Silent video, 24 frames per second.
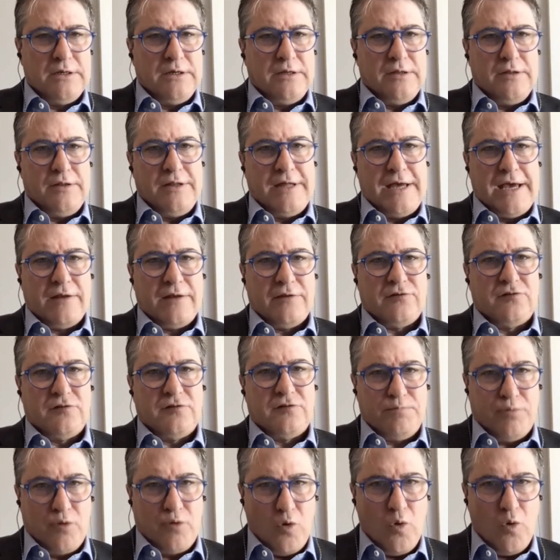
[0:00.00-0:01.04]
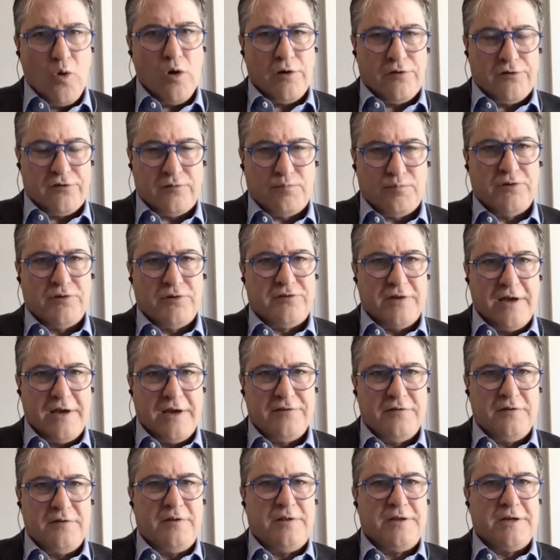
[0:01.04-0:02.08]
that supports
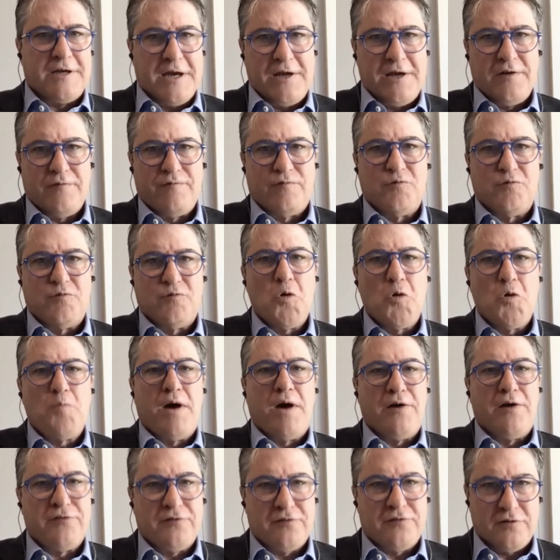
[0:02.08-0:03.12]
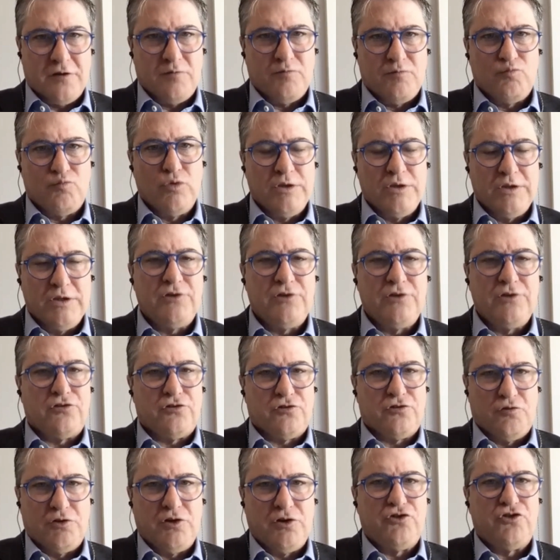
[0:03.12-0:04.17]
precisely the kind of robust
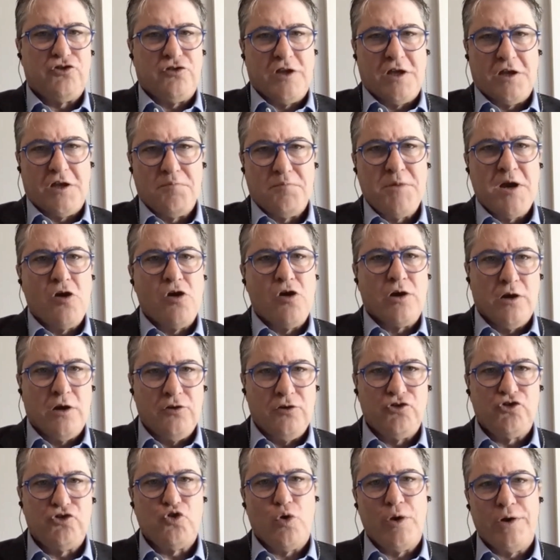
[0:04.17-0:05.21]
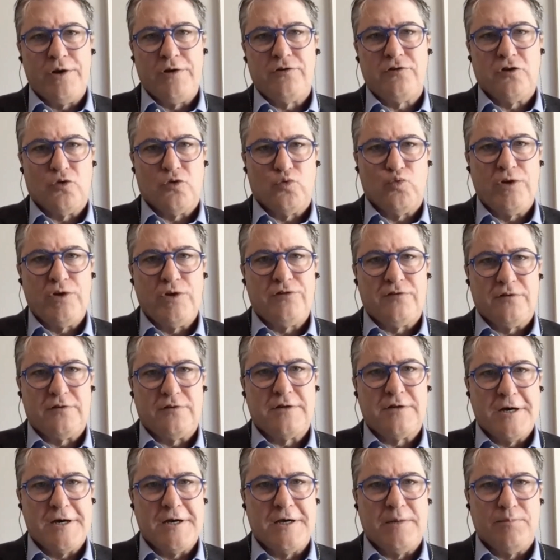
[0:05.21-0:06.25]
religious tradition that America enjoyed until
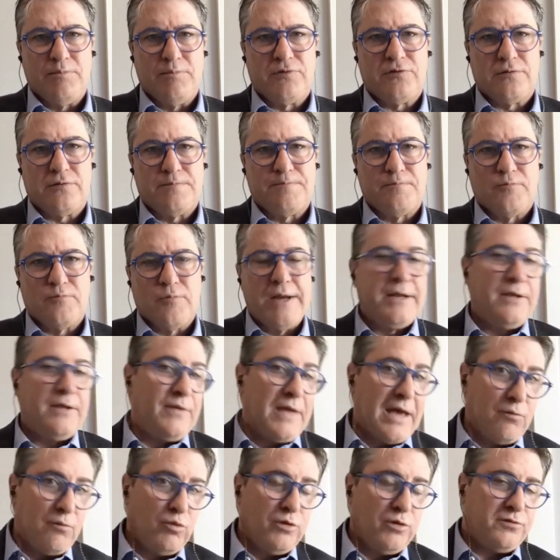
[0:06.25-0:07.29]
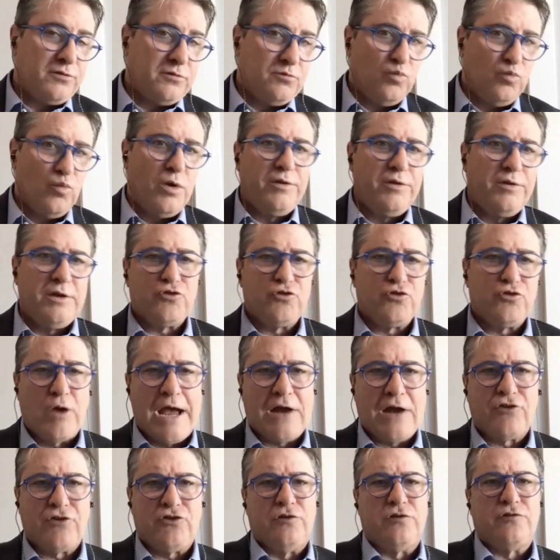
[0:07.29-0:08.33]
recent times. Right? And that was one of the
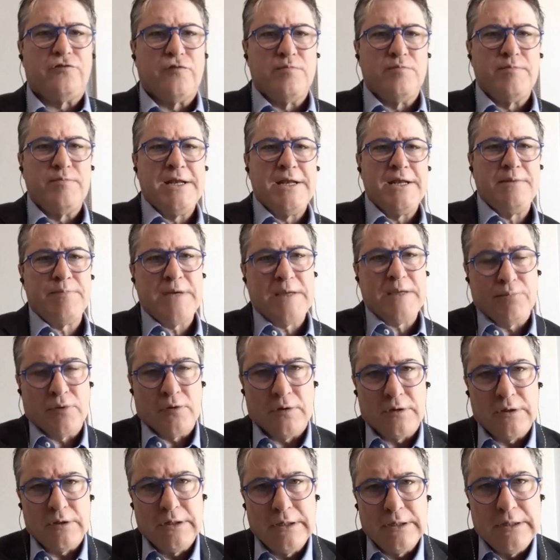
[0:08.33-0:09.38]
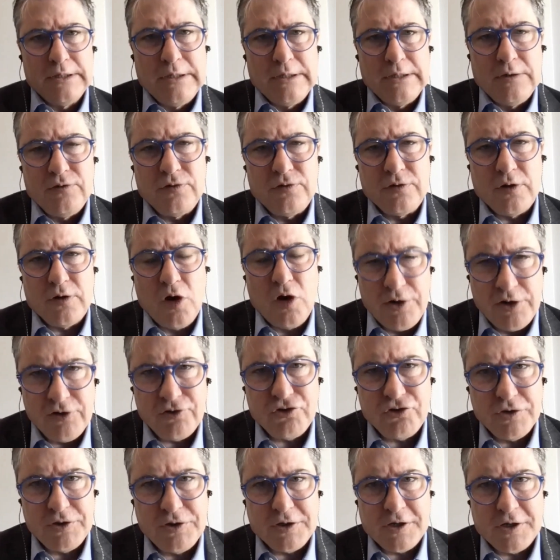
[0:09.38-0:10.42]
attractions for many people
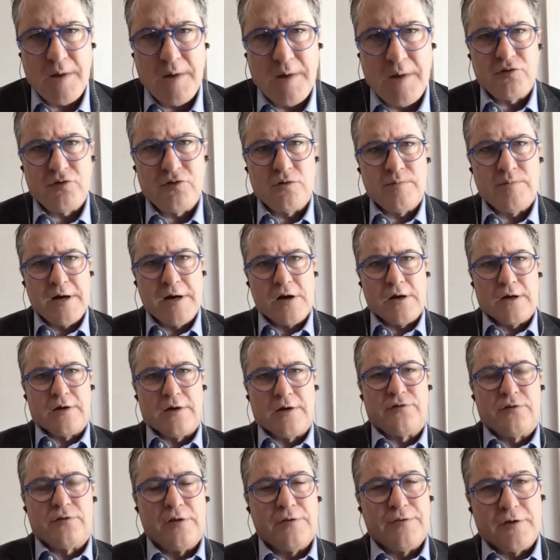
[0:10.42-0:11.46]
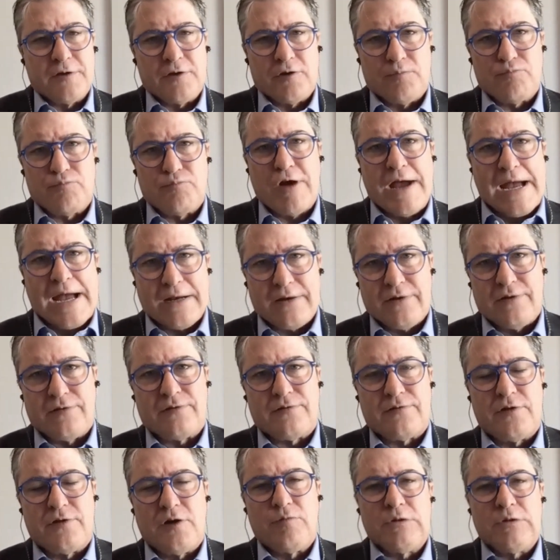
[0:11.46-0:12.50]
initially to come to America, so that they could
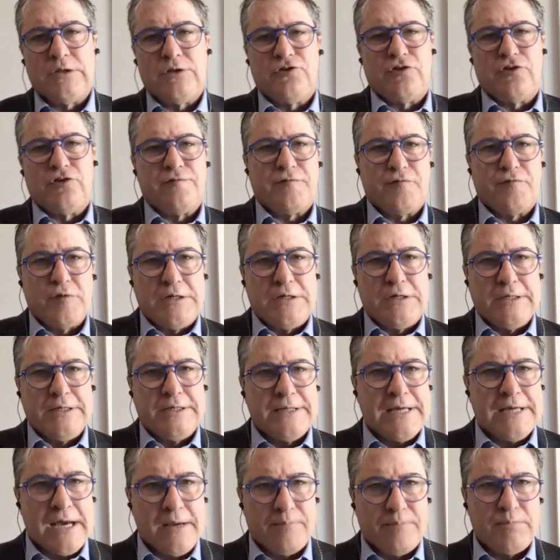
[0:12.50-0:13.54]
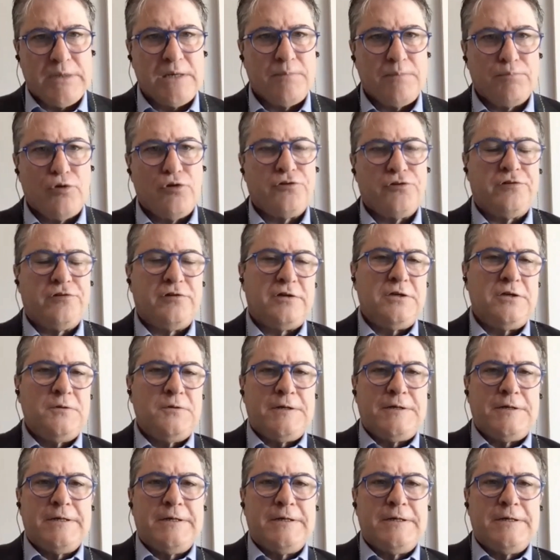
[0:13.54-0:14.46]
practice their religion freely, not being persecuted